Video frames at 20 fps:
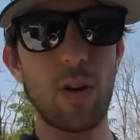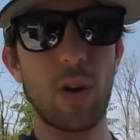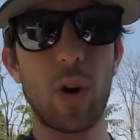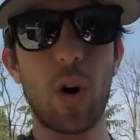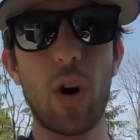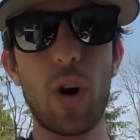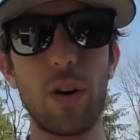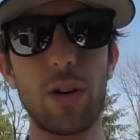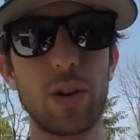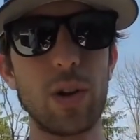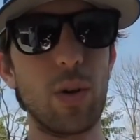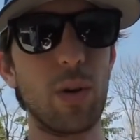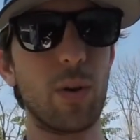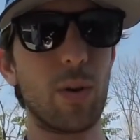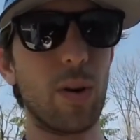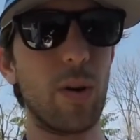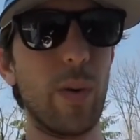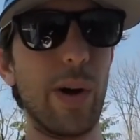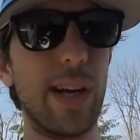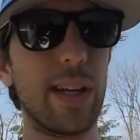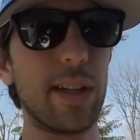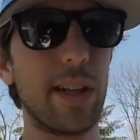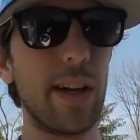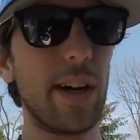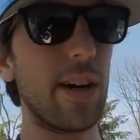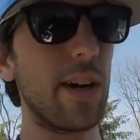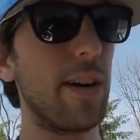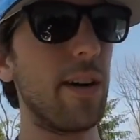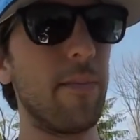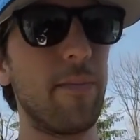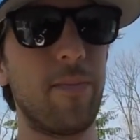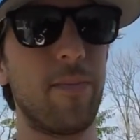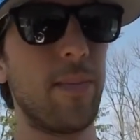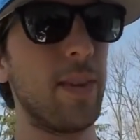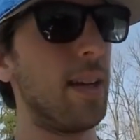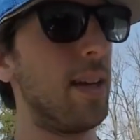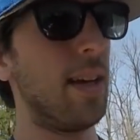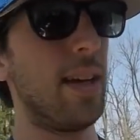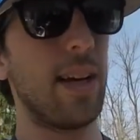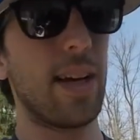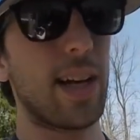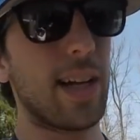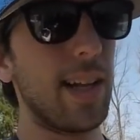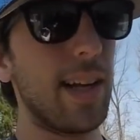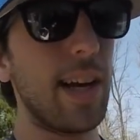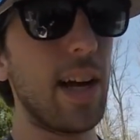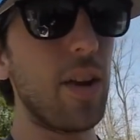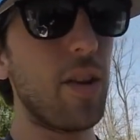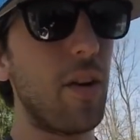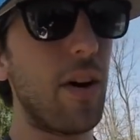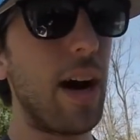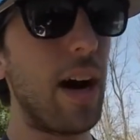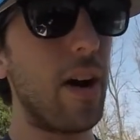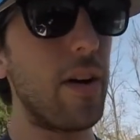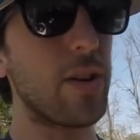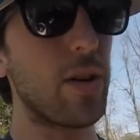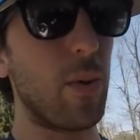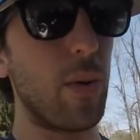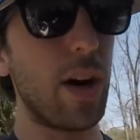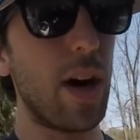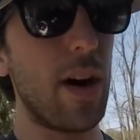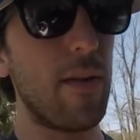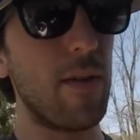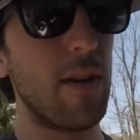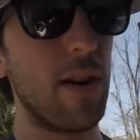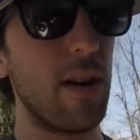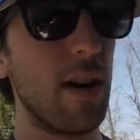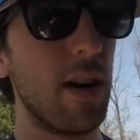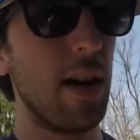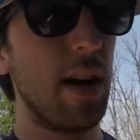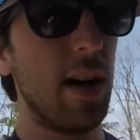a call 2-3 weeks later, clean out their house or whatever.